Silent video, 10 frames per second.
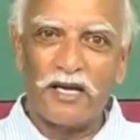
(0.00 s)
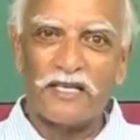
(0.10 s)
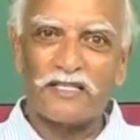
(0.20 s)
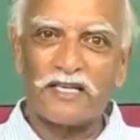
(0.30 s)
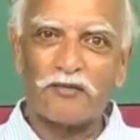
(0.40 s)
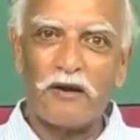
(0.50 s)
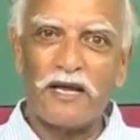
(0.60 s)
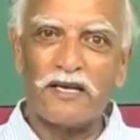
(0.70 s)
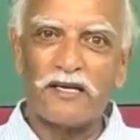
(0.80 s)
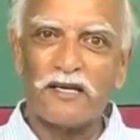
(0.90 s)
is
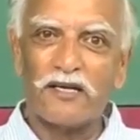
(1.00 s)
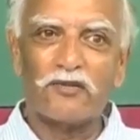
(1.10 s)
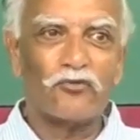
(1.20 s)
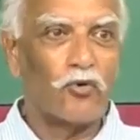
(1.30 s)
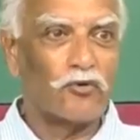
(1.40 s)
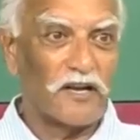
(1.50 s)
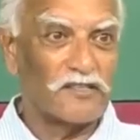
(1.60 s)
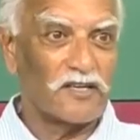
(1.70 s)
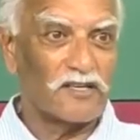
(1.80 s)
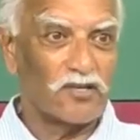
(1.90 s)
explained through
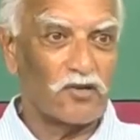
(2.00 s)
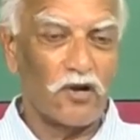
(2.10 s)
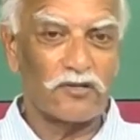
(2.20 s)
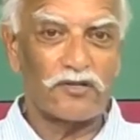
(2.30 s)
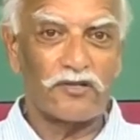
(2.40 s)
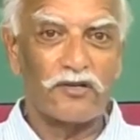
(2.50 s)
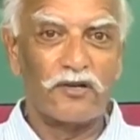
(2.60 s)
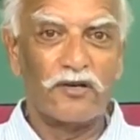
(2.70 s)
transaction costs